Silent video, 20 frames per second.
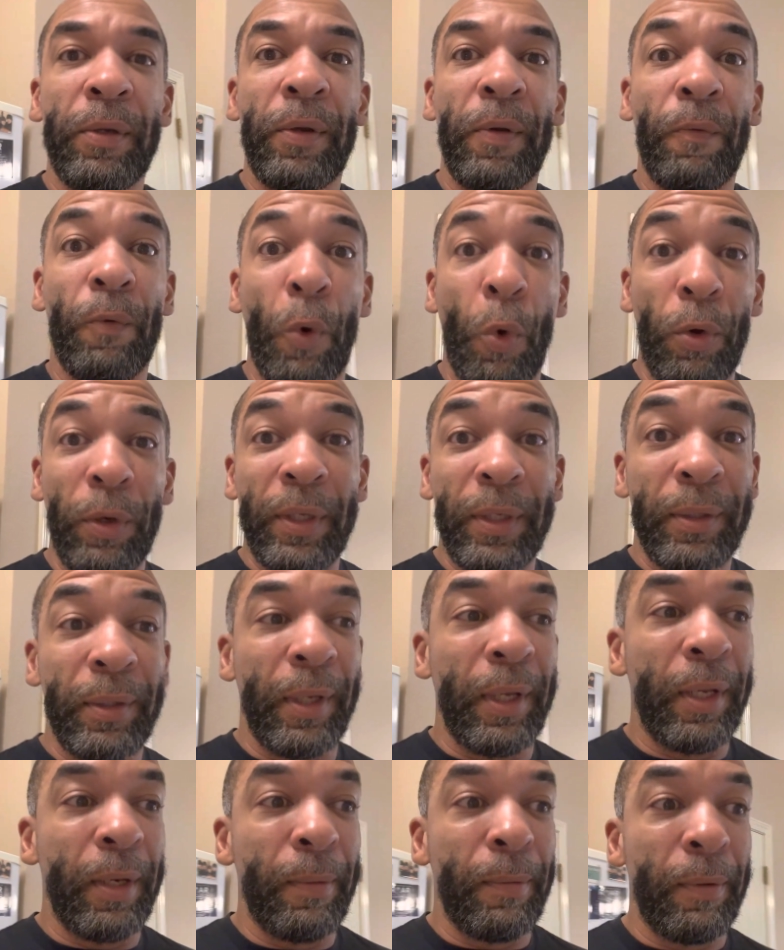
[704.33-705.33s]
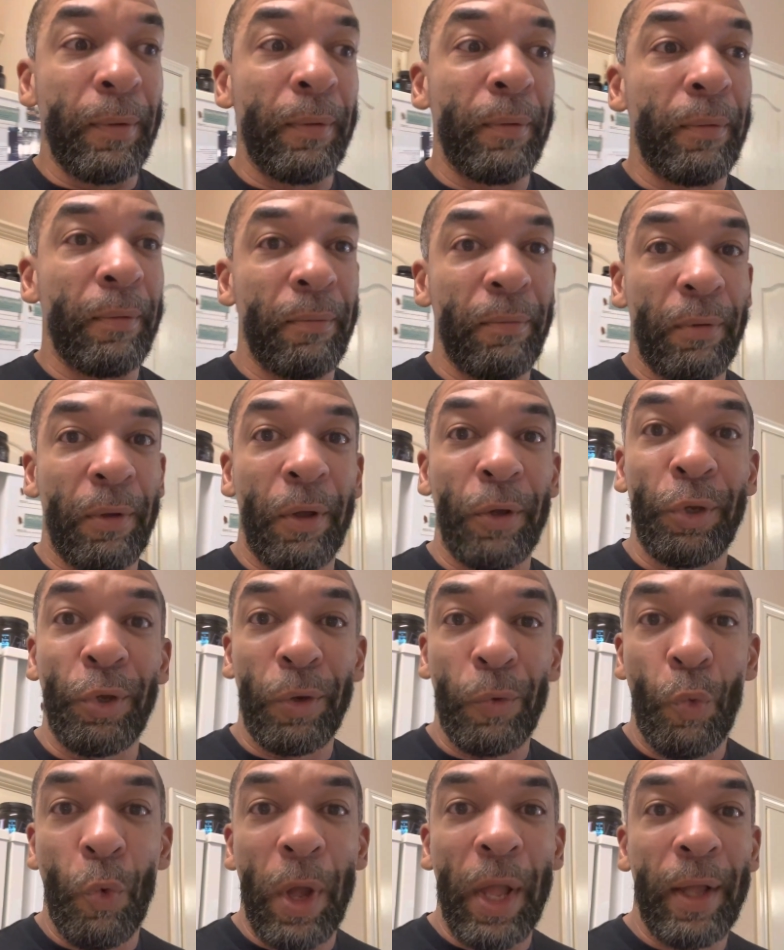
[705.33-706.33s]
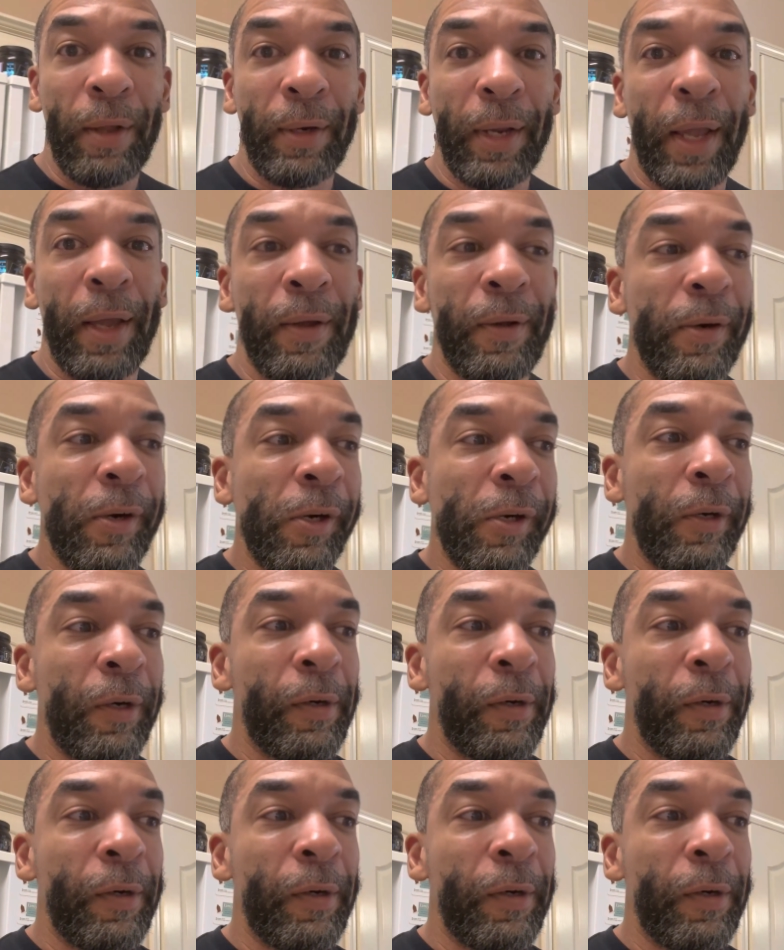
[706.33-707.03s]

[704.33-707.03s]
rolling in a good while now.